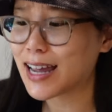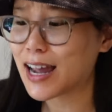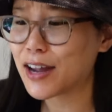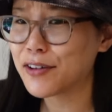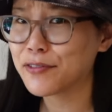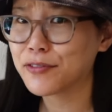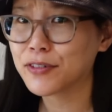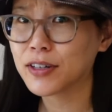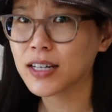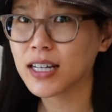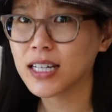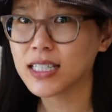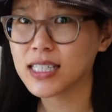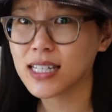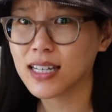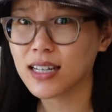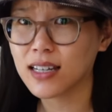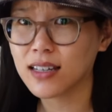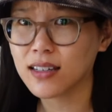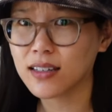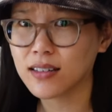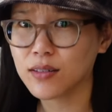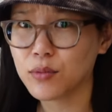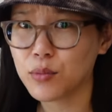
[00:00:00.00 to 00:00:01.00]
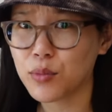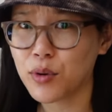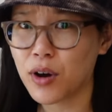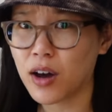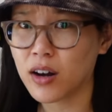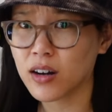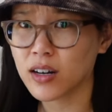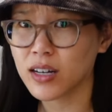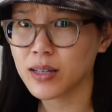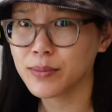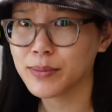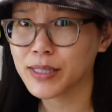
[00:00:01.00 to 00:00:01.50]
I forget to
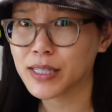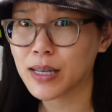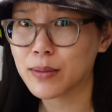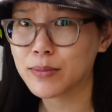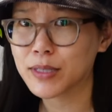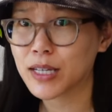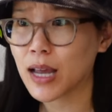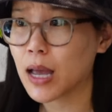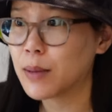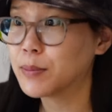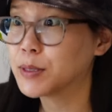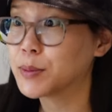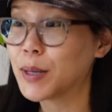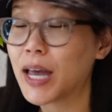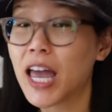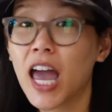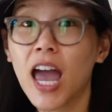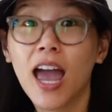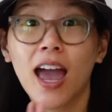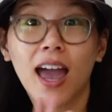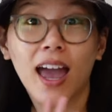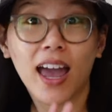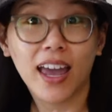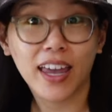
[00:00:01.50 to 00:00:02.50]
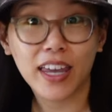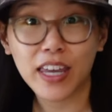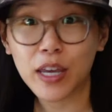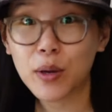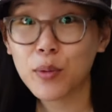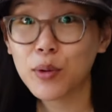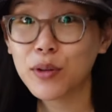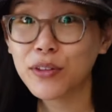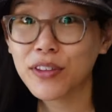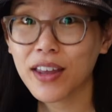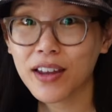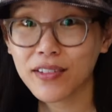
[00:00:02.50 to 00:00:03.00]
water him sometimes, but he
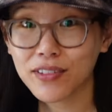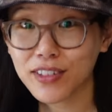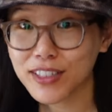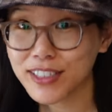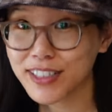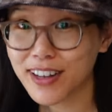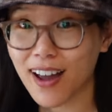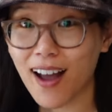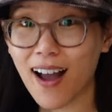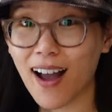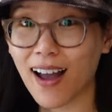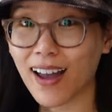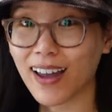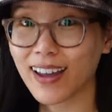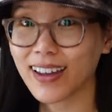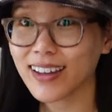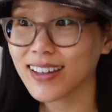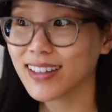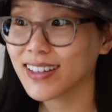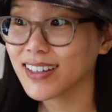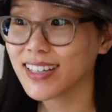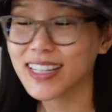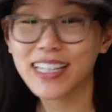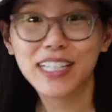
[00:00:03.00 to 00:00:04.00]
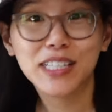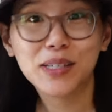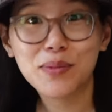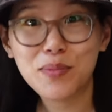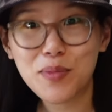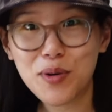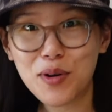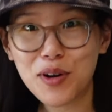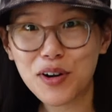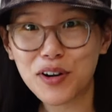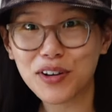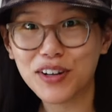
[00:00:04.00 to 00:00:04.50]
will never die. He's
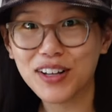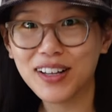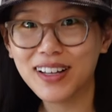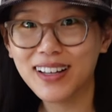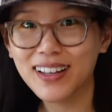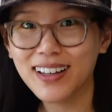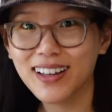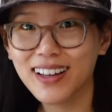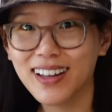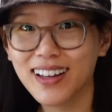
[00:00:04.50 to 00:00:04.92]
immortal.